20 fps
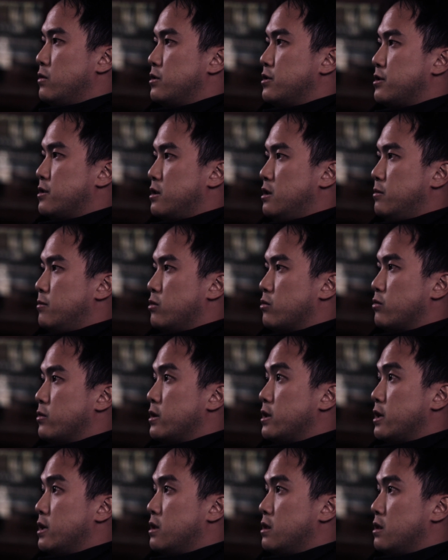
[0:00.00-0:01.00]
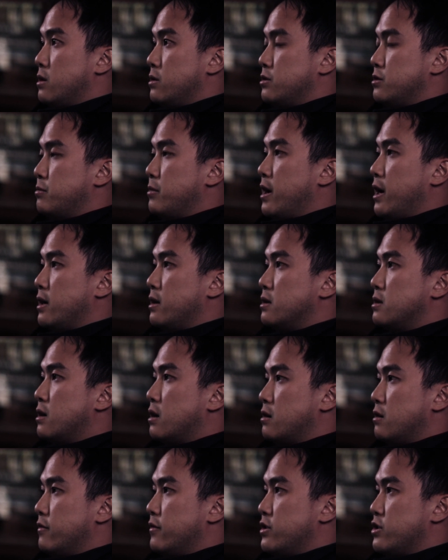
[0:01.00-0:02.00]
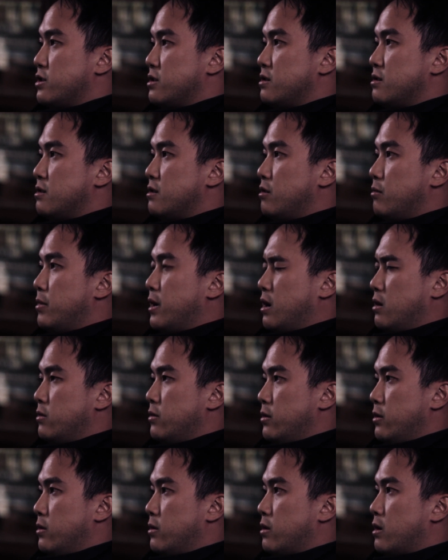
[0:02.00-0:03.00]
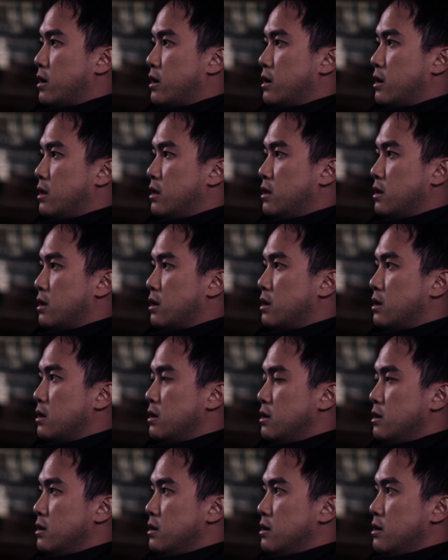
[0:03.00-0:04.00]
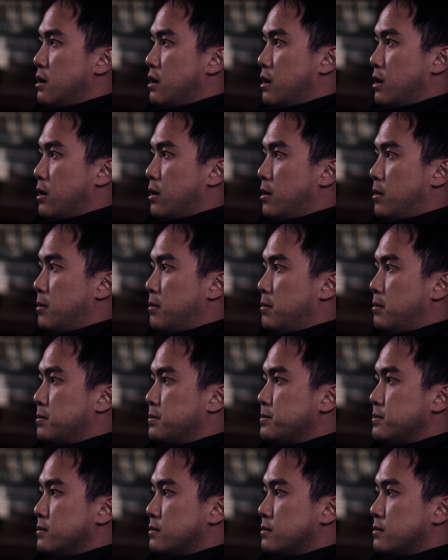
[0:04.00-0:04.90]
you just keep a really closed mind, a tunnel vision about New York. And I think um,